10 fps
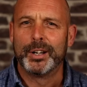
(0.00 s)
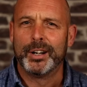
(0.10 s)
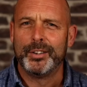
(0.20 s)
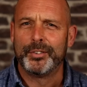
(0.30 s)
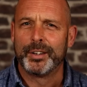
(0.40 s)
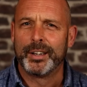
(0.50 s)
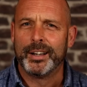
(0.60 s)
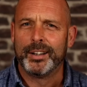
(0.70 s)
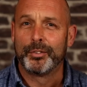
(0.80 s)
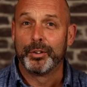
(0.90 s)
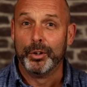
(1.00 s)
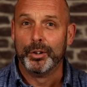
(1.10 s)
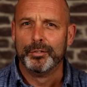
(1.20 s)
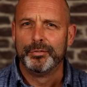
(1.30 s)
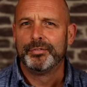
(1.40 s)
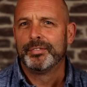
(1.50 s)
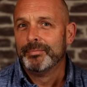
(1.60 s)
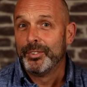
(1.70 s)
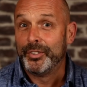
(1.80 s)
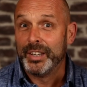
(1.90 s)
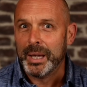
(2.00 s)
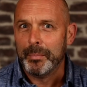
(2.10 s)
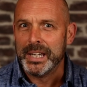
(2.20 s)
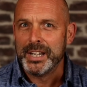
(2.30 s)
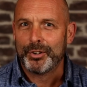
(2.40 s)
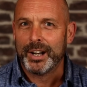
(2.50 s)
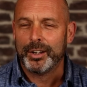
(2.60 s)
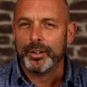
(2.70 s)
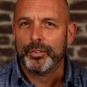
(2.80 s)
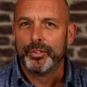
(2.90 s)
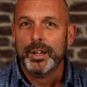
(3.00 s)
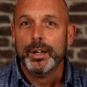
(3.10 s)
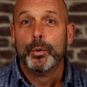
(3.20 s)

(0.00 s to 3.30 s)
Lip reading: guys and gals love CME credits.